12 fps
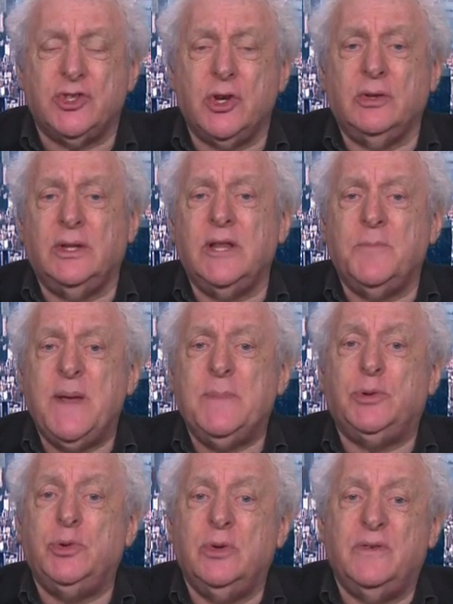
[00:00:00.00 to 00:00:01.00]
Certainly the
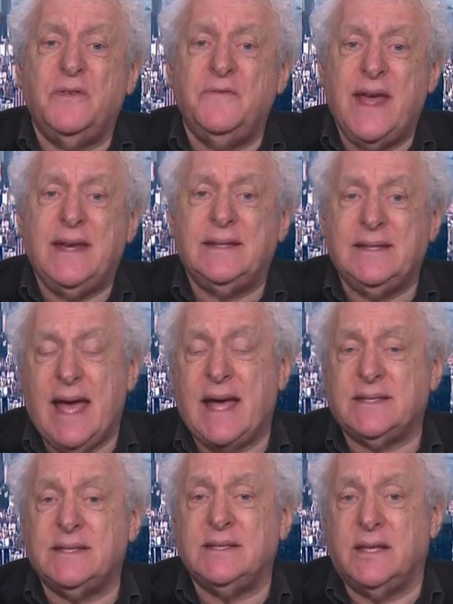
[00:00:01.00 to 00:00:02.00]
people who have evaded
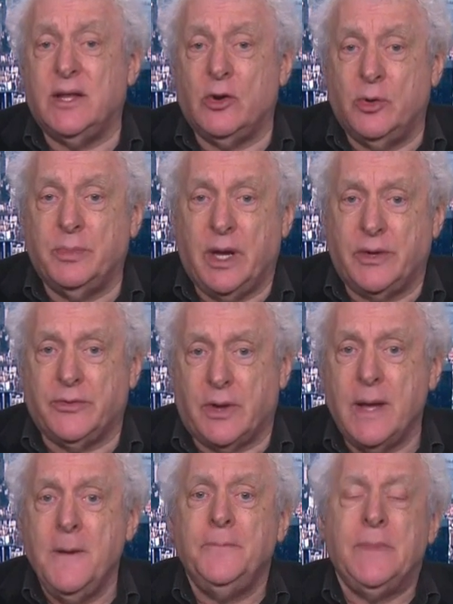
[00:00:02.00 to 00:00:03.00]
taxes in their home
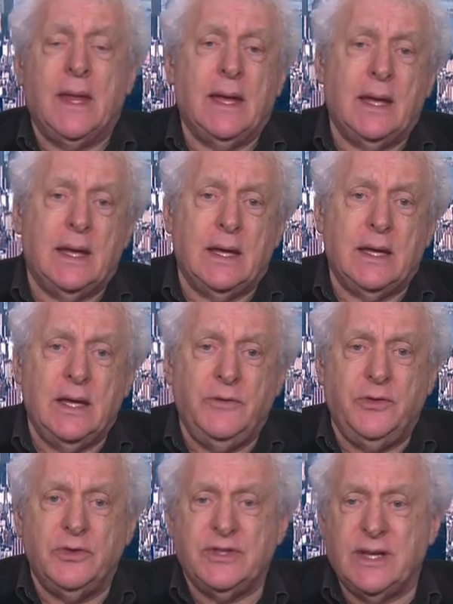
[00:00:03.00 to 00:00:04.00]
country.
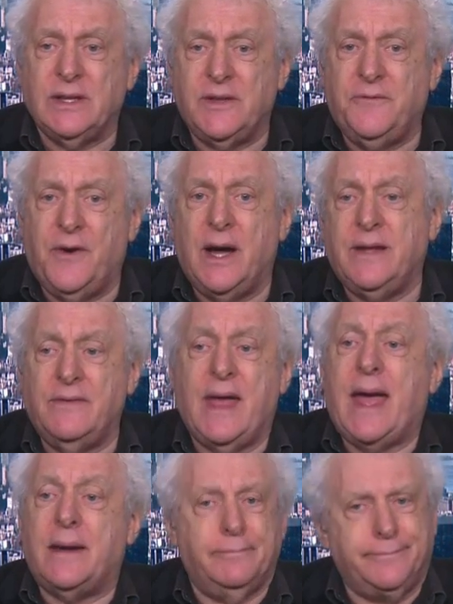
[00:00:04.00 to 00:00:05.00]
If you suddenly find
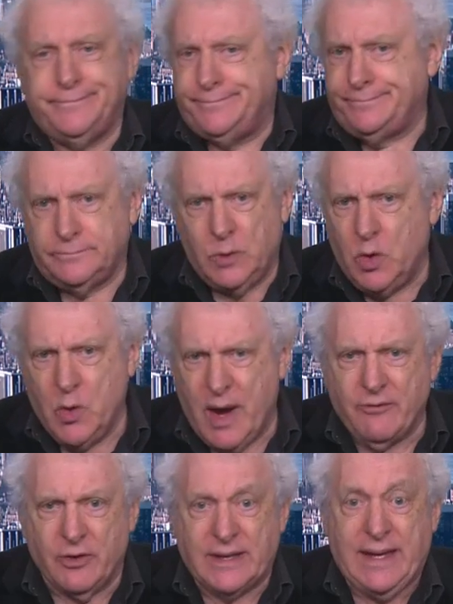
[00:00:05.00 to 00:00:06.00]
that
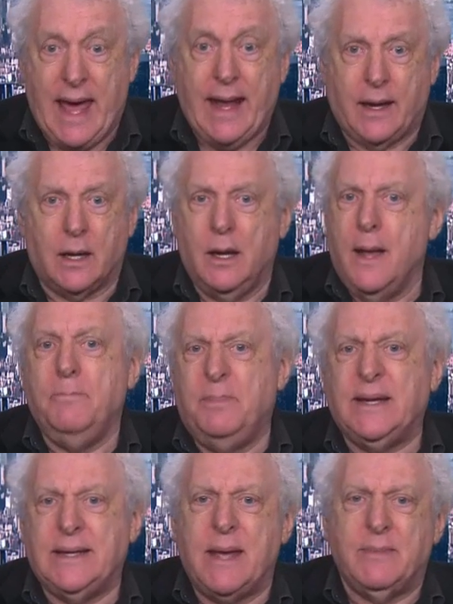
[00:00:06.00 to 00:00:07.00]
whoever in Canada,
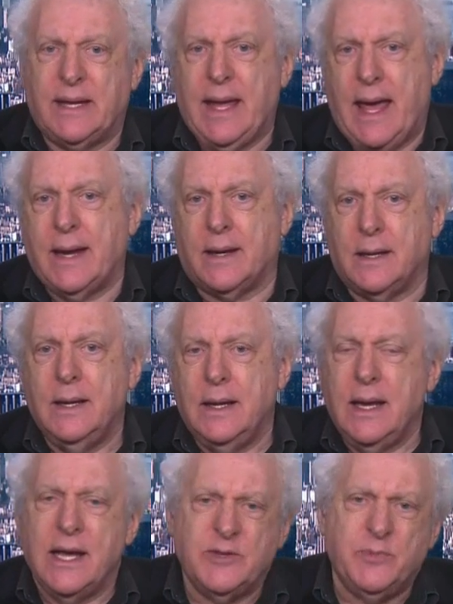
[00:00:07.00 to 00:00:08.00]
big name in Canada,
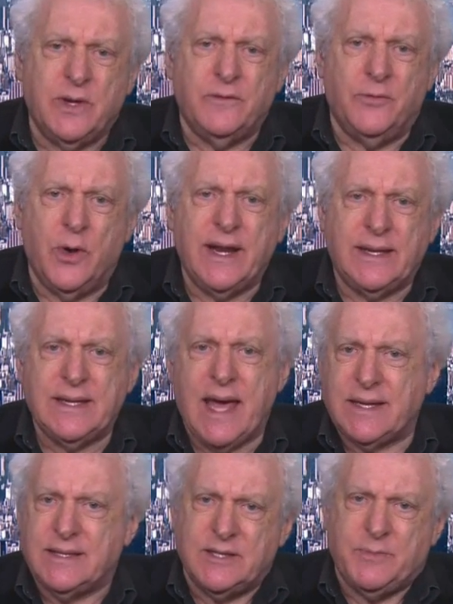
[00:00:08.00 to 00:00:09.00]
has been avoiding
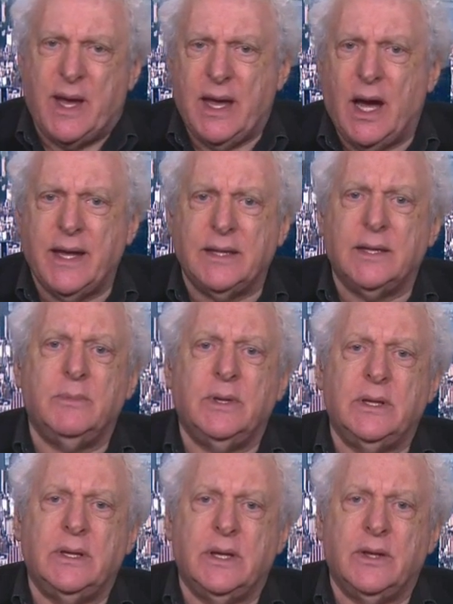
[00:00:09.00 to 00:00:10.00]
taxes by hiding them
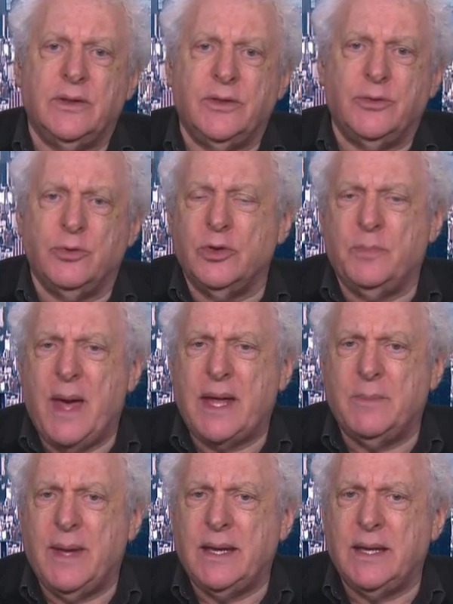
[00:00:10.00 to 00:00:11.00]
in through the
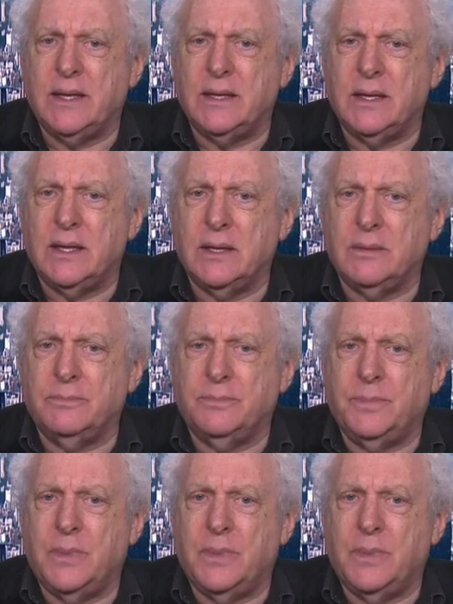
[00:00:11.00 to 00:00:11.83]
Panamanian